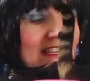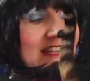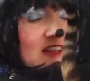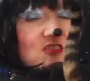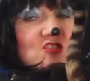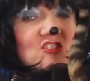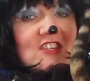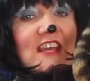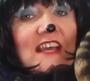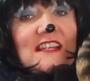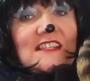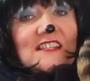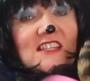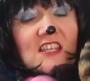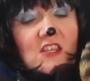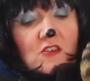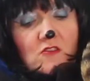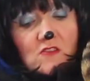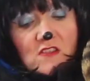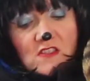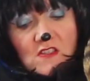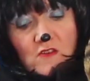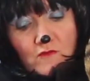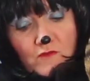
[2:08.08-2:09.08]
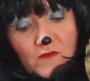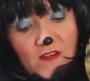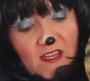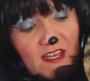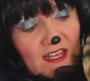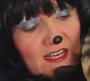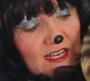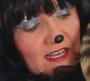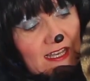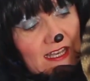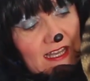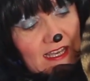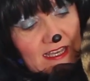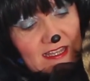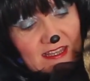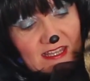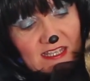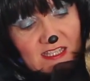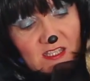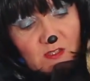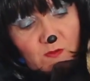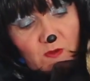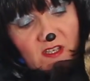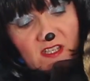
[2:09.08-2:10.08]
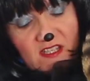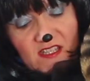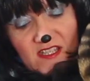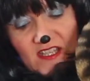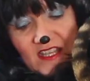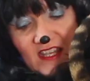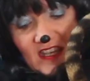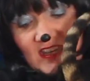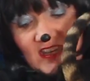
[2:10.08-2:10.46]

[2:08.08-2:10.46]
Now Chatzi used to really like this one as a